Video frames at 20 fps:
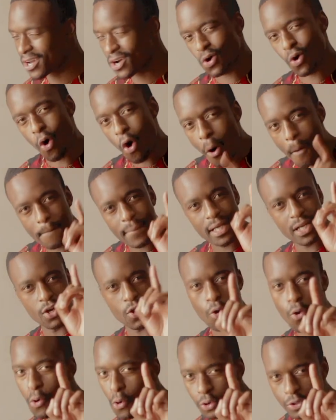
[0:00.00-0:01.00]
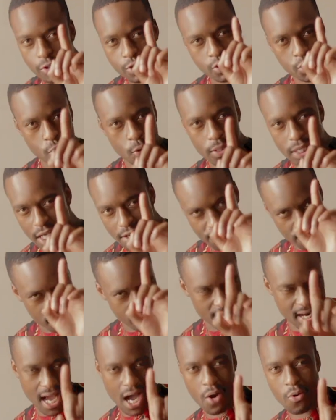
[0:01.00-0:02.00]
Call me Lord Sony
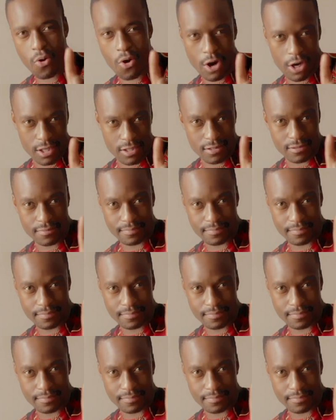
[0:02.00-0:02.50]
from now on.